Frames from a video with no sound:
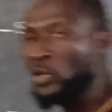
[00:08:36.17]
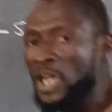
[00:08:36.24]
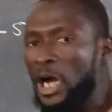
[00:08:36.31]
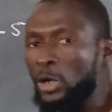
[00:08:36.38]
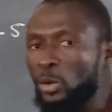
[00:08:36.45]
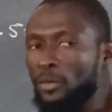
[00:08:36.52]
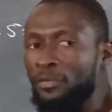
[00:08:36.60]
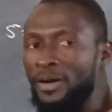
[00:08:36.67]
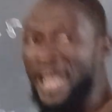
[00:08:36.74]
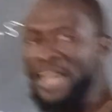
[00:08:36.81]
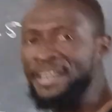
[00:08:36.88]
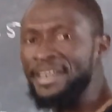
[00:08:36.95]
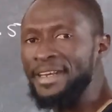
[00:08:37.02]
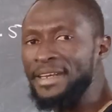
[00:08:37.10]
now to
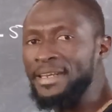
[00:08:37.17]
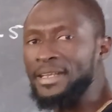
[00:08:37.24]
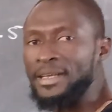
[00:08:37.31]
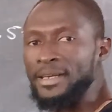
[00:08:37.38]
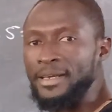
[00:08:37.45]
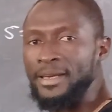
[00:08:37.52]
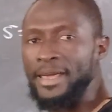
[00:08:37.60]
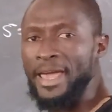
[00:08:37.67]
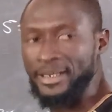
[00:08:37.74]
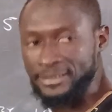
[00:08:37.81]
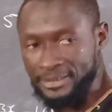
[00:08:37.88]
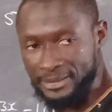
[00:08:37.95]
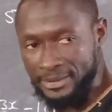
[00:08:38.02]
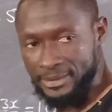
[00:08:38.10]
find
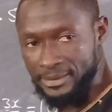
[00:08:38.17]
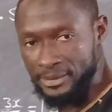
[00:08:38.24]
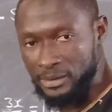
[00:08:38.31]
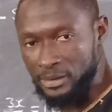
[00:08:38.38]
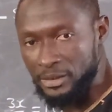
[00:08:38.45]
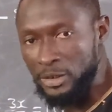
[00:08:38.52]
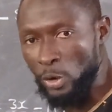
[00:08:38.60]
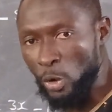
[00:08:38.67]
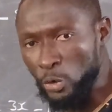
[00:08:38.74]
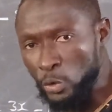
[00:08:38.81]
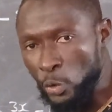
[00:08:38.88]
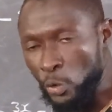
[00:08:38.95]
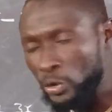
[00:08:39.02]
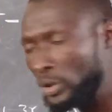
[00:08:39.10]
x, the
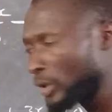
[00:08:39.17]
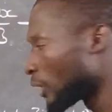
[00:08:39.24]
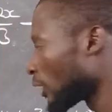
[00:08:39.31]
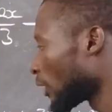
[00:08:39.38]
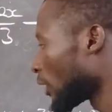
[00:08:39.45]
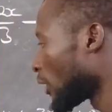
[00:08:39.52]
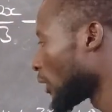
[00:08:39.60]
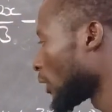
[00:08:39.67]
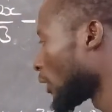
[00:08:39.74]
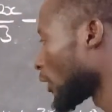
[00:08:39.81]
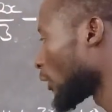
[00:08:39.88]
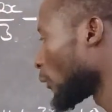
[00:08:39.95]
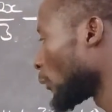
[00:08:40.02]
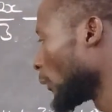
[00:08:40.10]
unknown,
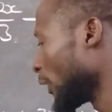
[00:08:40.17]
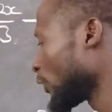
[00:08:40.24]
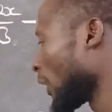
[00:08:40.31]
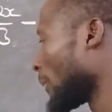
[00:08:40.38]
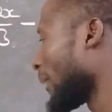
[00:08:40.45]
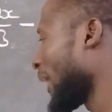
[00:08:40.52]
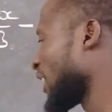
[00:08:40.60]
which number